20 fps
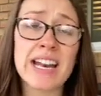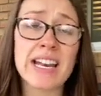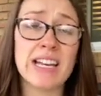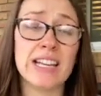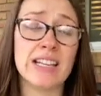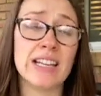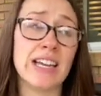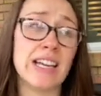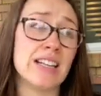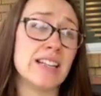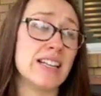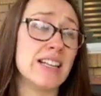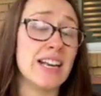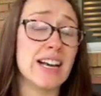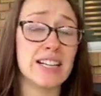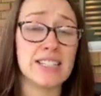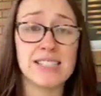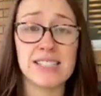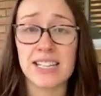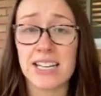and like the
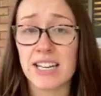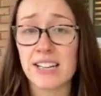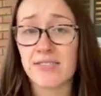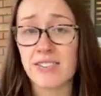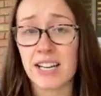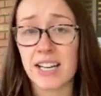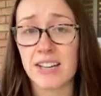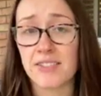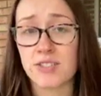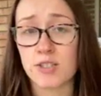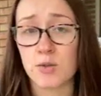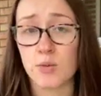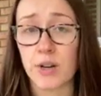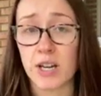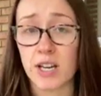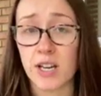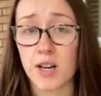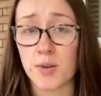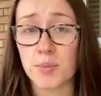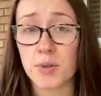next day if I have to
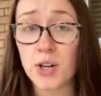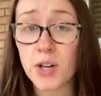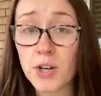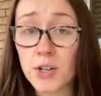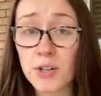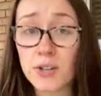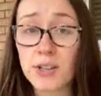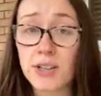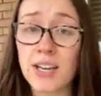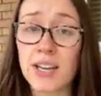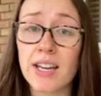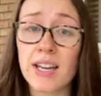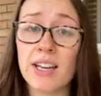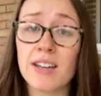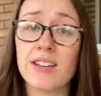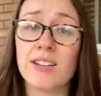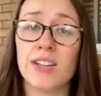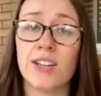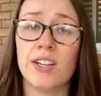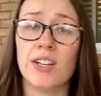wake up
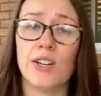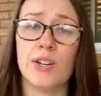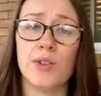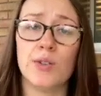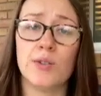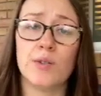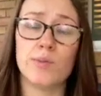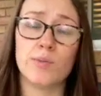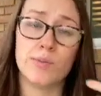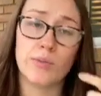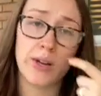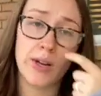early, you know,